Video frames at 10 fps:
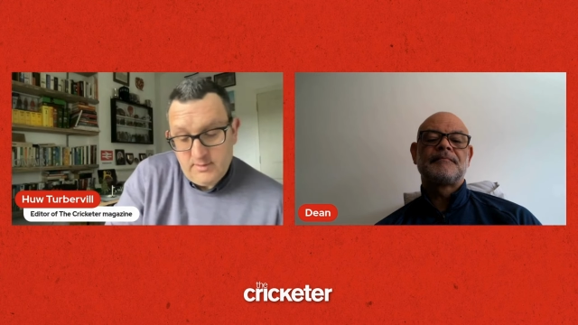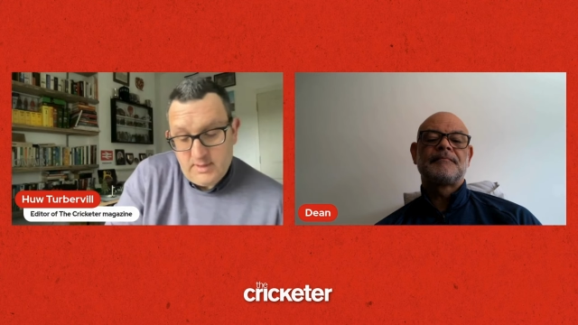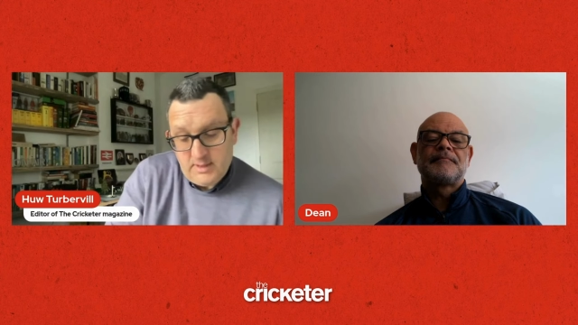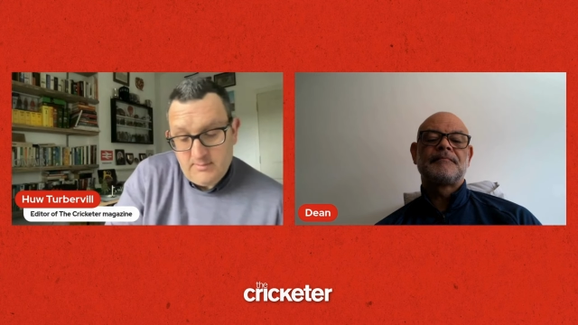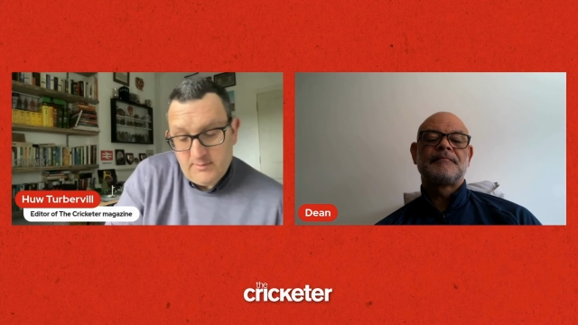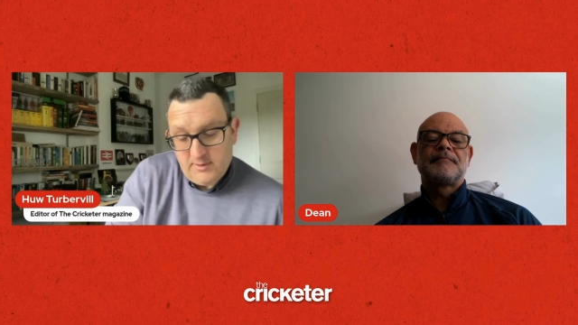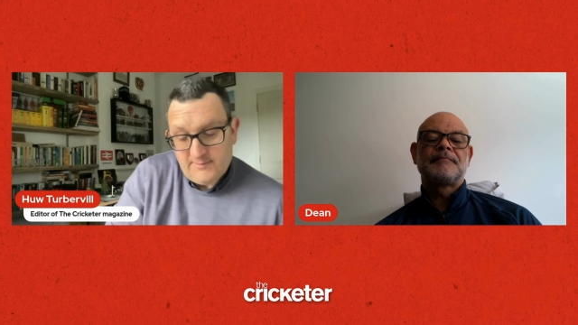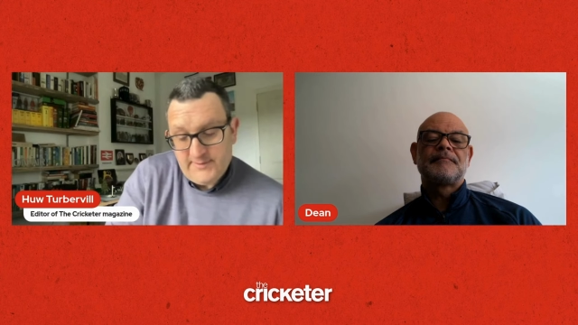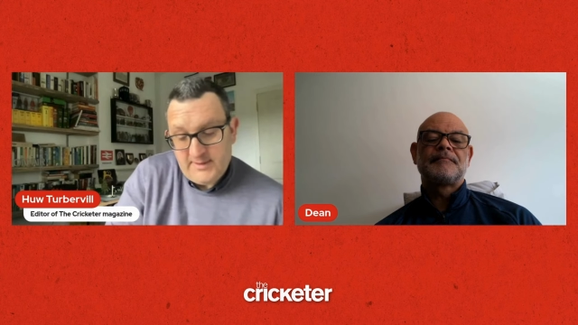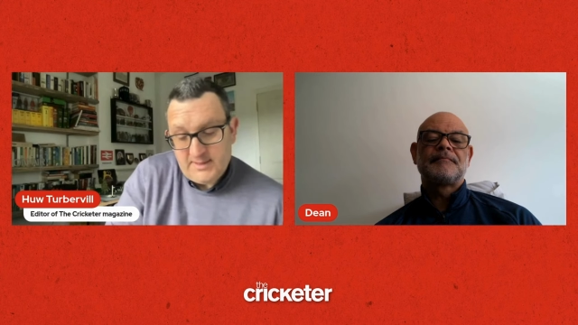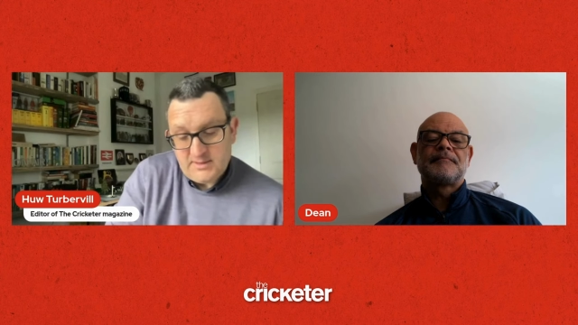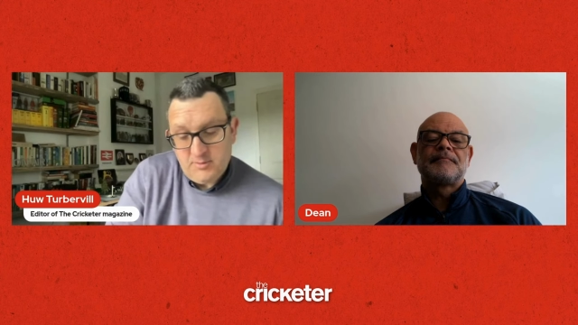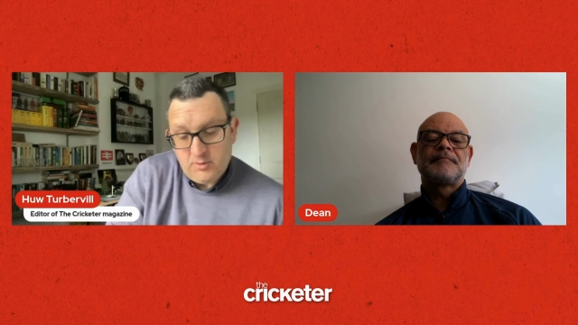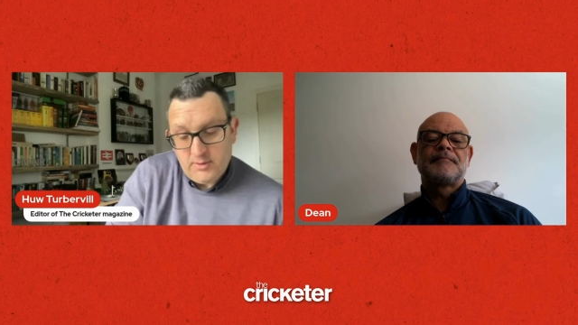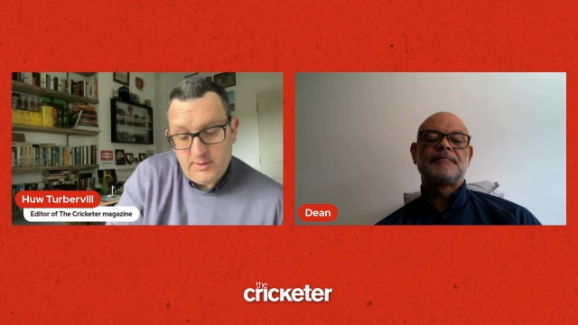Speaker 1: um, I've got a friend actually,
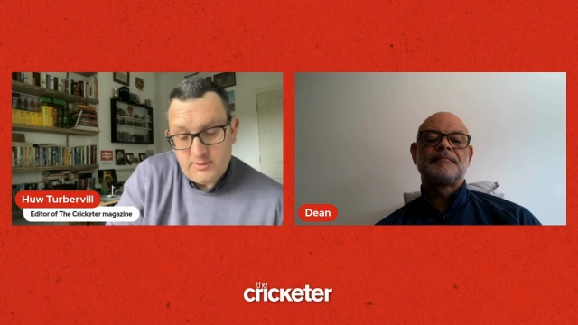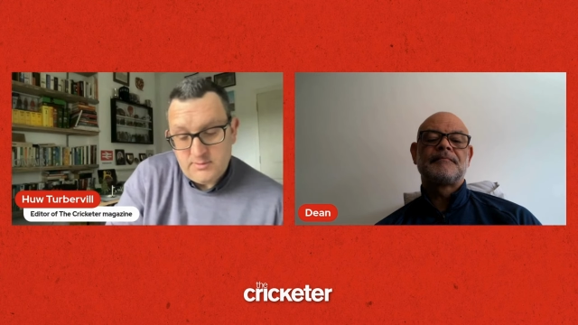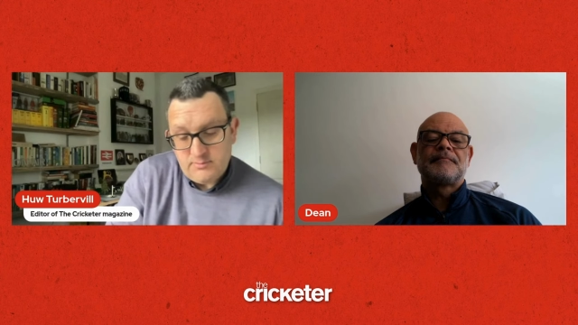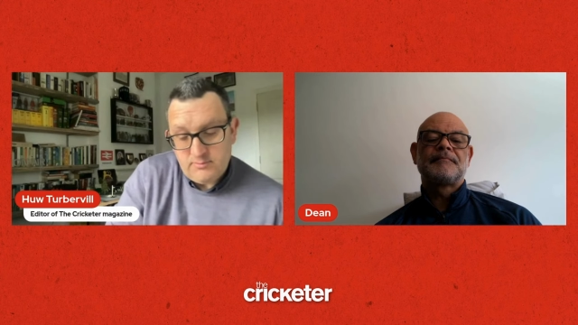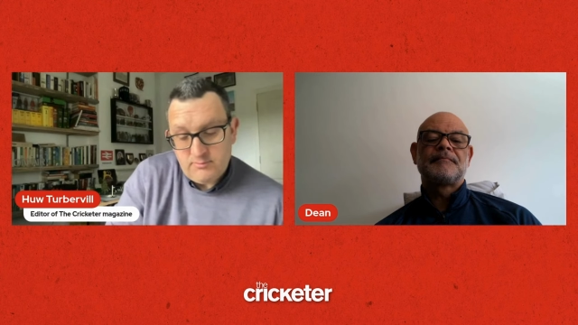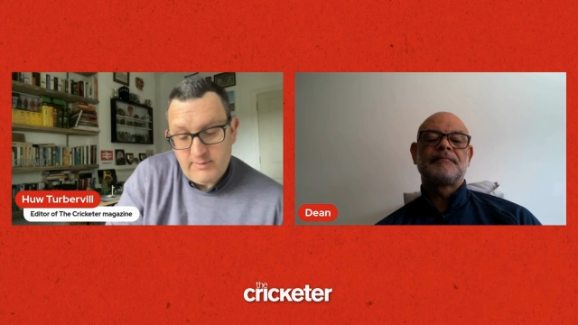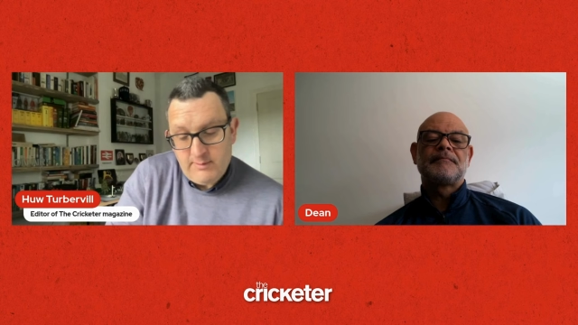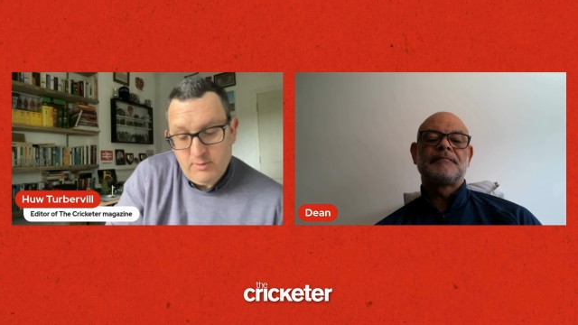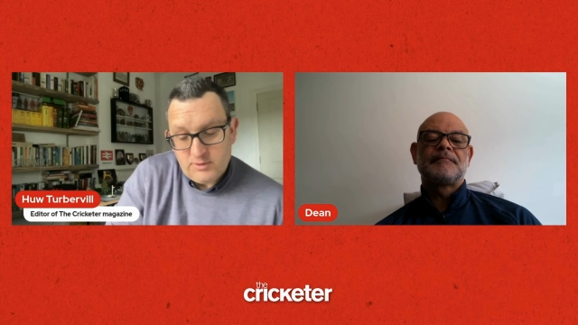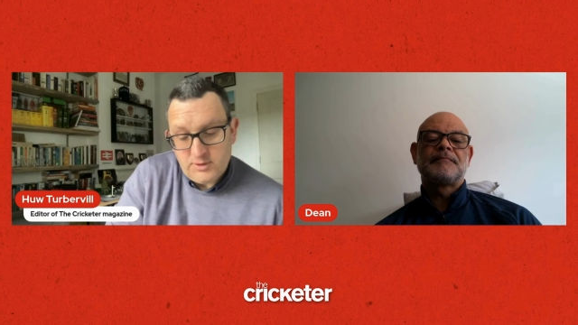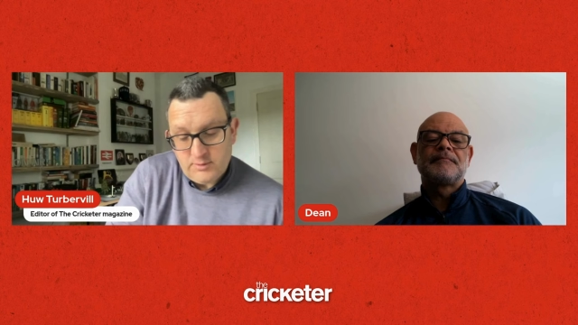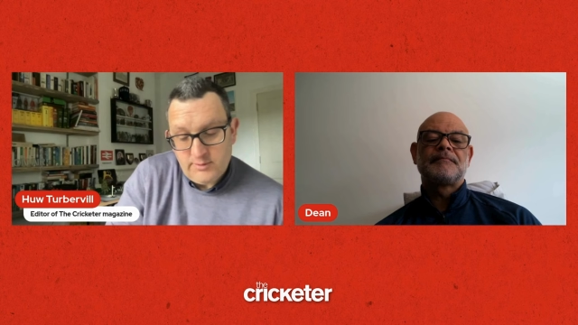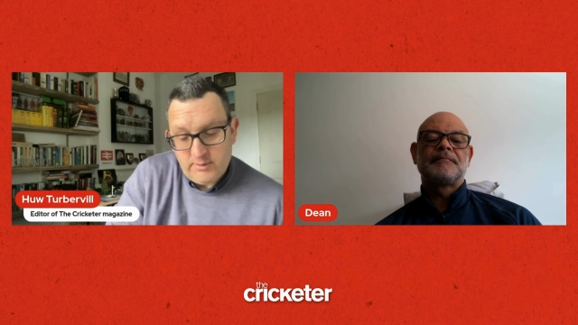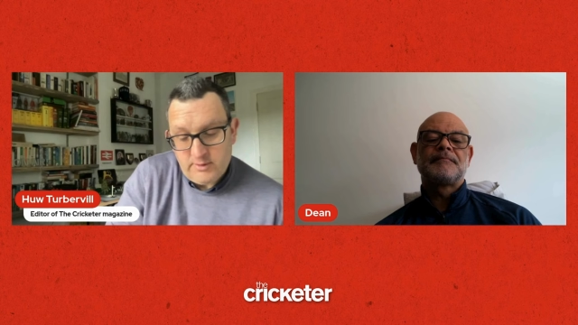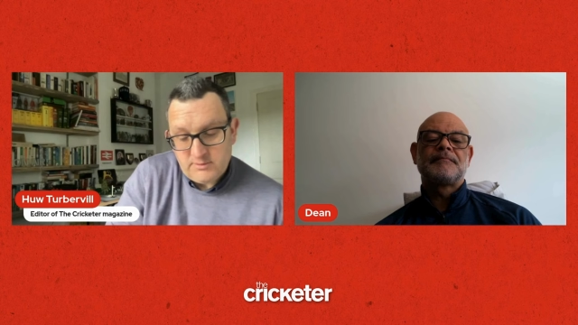Morgan, who's rewatching
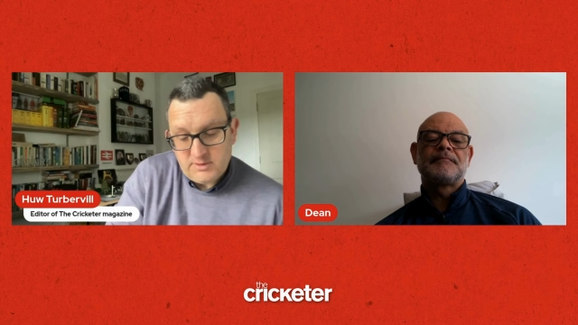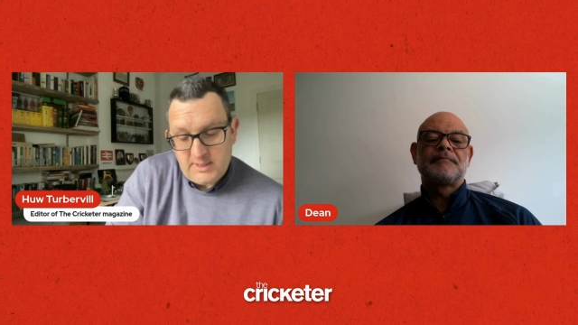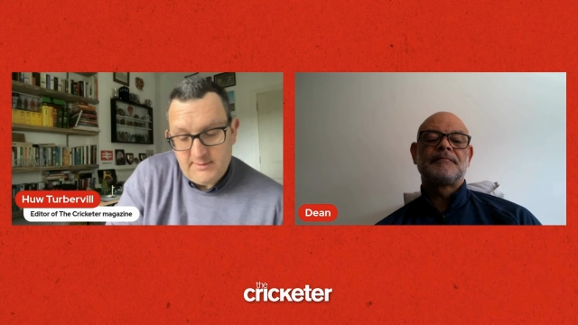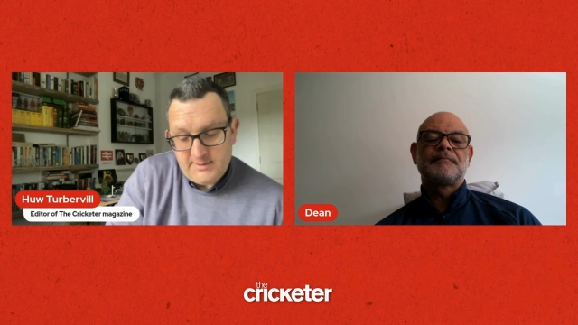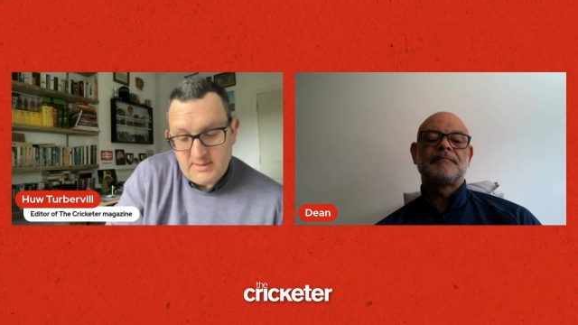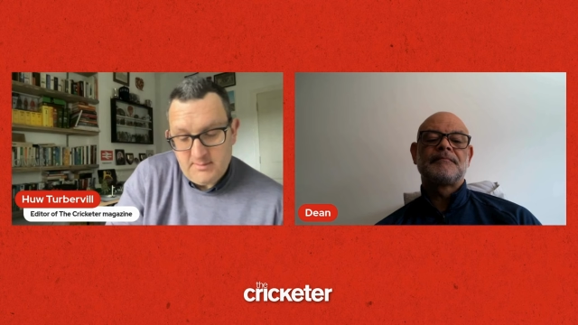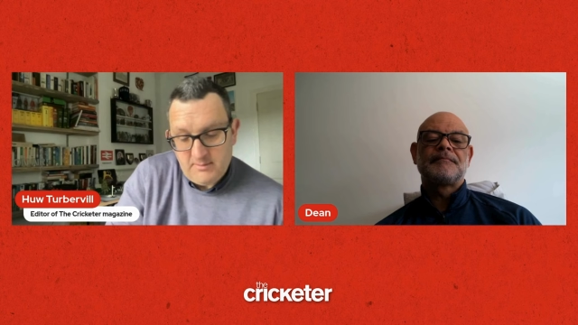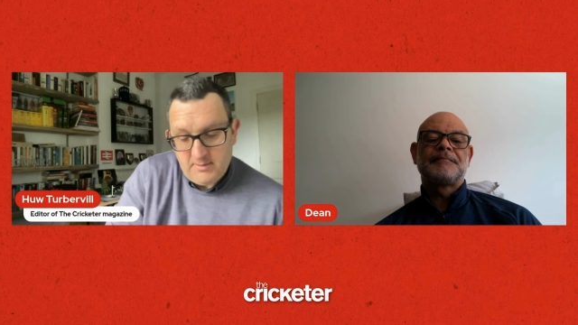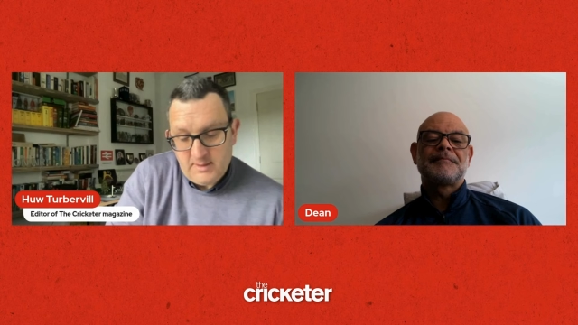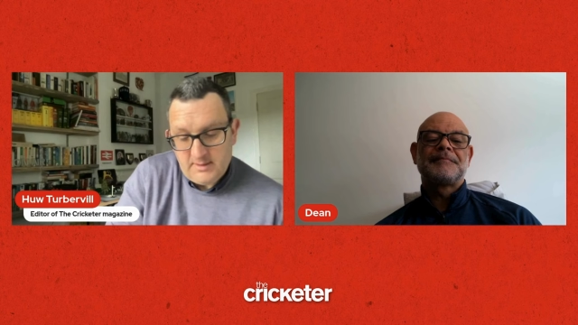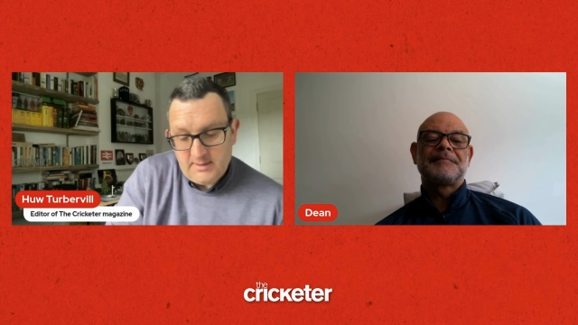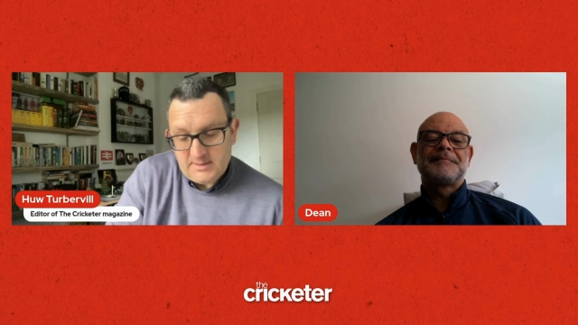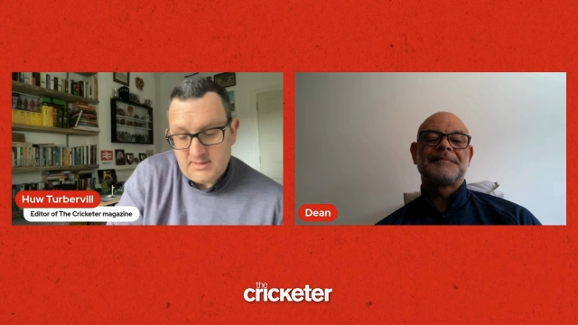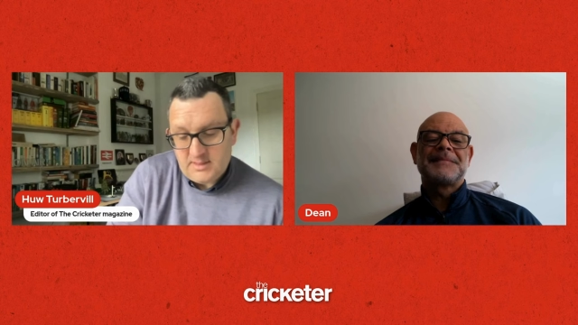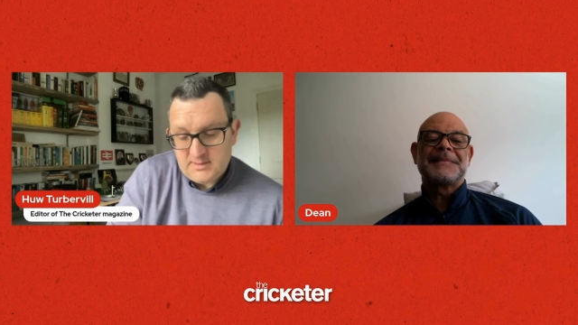all your old series at the moment, and
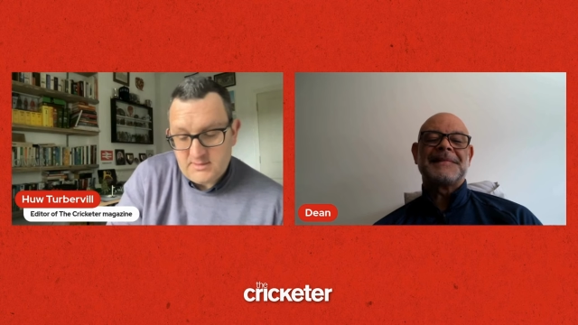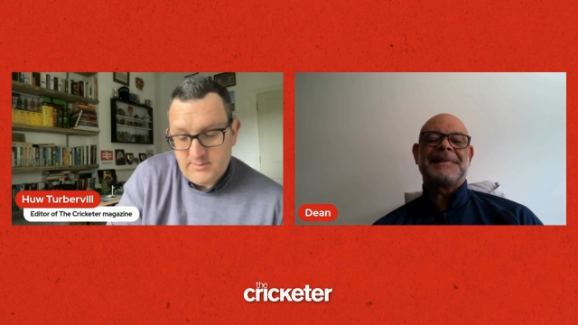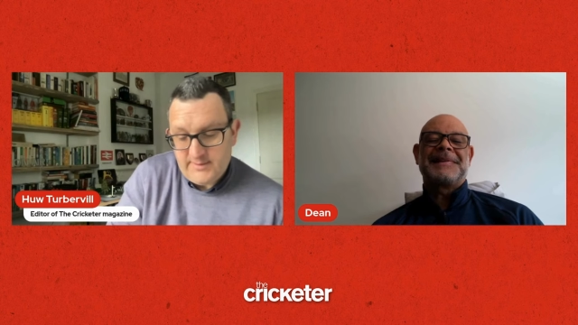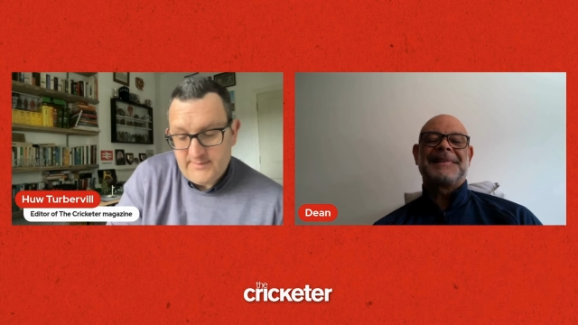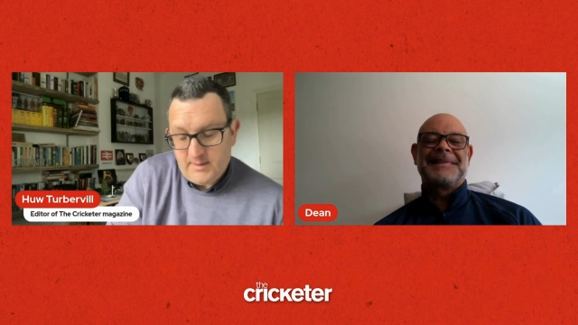it started with